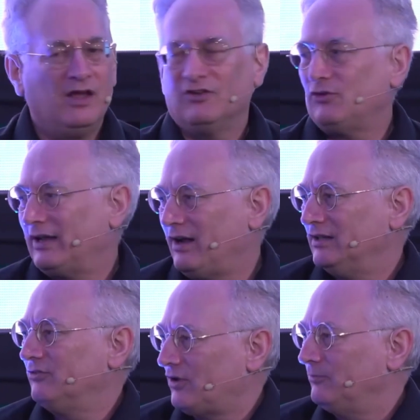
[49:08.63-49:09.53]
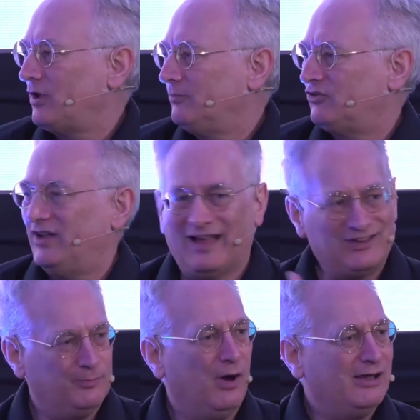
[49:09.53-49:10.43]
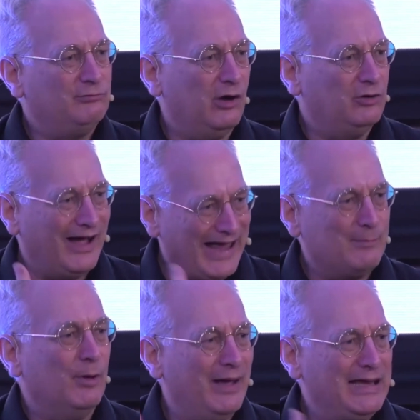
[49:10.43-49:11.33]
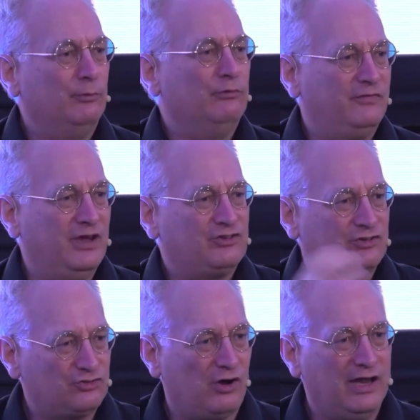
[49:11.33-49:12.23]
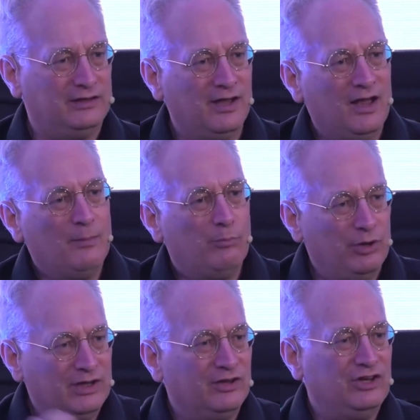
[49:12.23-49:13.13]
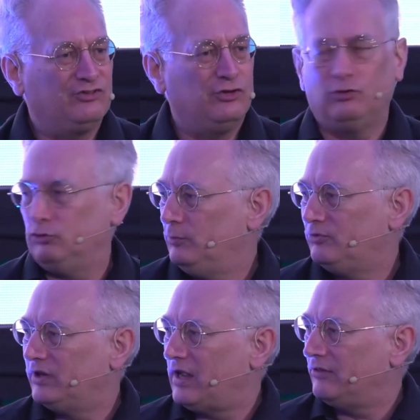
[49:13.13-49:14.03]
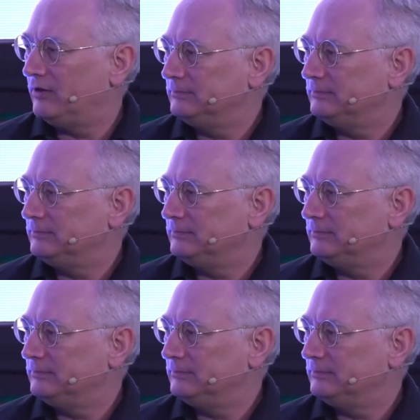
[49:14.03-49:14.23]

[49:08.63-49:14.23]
So I kind of sometimes see that's my role. I am a Babel fish and try and bring these two groups together.